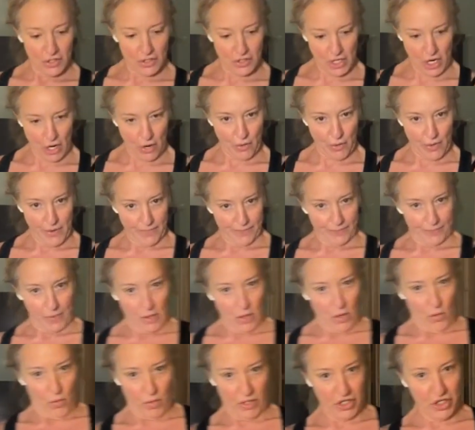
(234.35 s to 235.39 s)
So
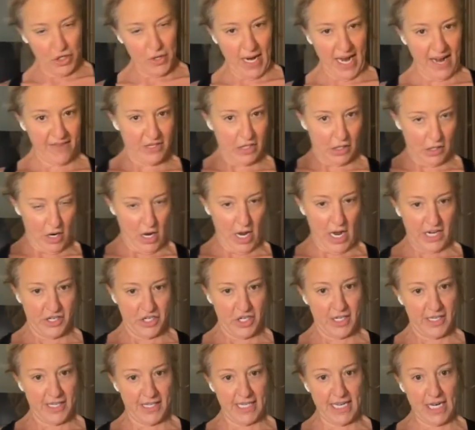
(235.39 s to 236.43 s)
what you have to
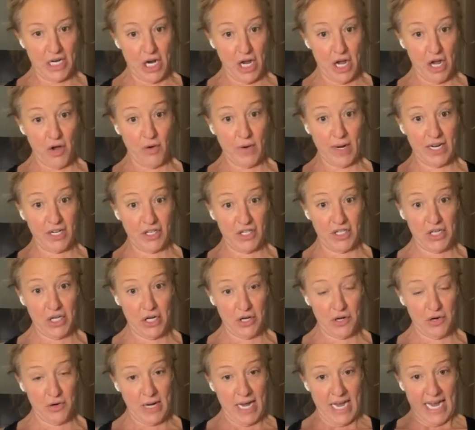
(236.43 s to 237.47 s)
consciously know and
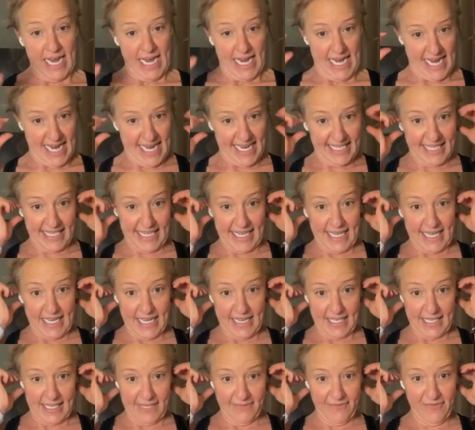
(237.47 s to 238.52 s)
do is
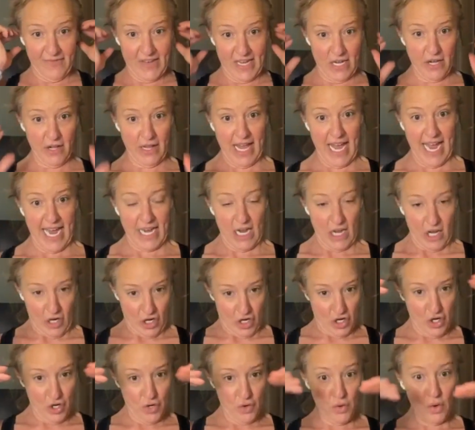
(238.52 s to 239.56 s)
feel like
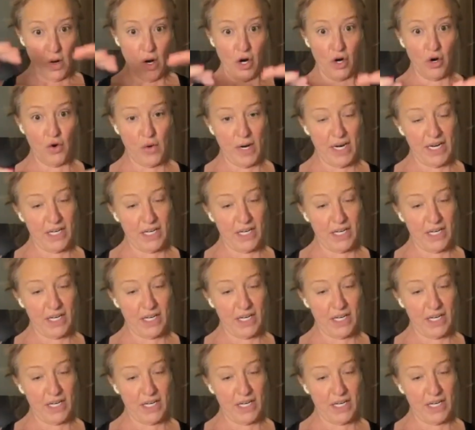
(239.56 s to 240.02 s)
you are